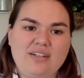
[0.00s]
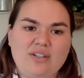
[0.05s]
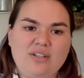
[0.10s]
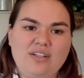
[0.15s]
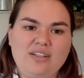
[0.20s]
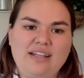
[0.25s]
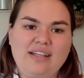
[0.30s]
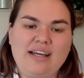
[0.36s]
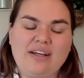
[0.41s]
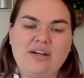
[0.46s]

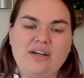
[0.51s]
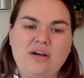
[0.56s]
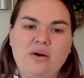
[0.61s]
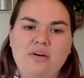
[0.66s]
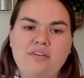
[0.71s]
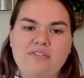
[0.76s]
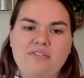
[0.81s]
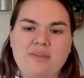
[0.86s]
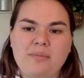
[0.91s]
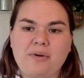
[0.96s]
let go
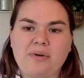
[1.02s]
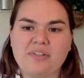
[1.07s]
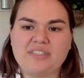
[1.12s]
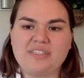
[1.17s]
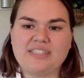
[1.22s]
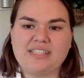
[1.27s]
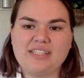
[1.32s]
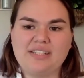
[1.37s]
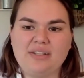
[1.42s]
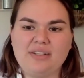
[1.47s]
of the
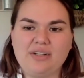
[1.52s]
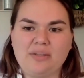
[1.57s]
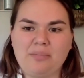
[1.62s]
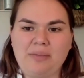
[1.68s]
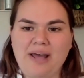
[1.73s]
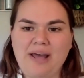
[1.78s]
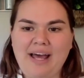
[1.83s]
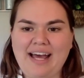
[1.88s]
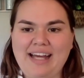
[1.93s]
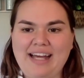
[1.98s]
person or
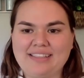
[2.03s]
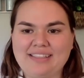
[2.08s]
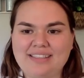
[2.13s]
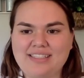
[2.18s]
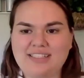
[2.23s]
pet